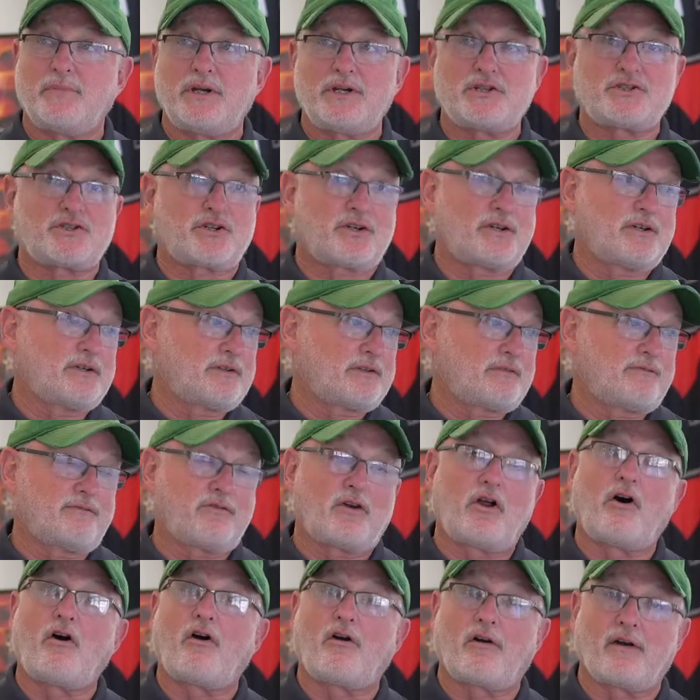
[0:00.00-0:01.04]
Michigan to
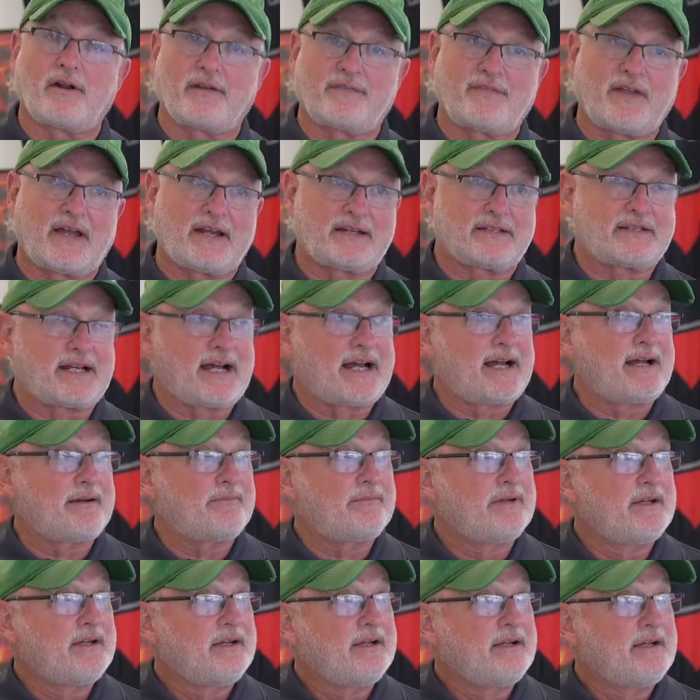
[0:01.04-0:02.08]
Florida at that
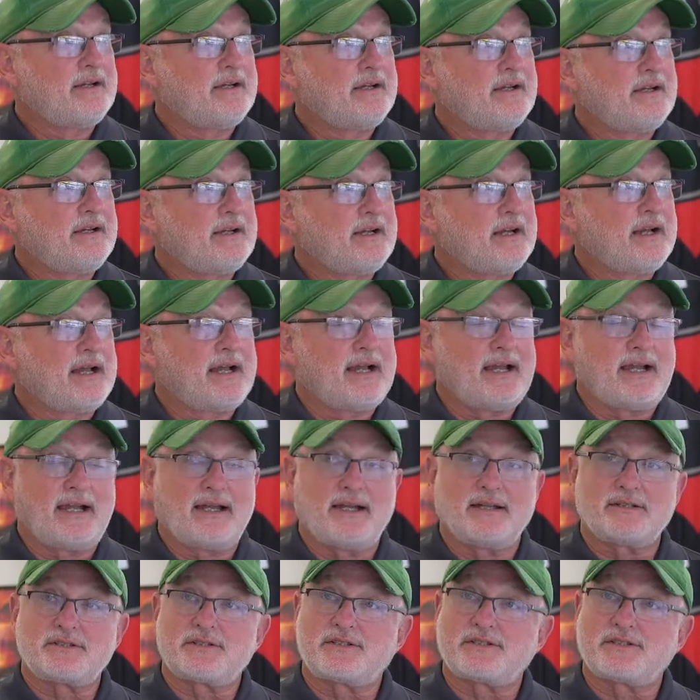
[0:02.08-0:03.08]
time. And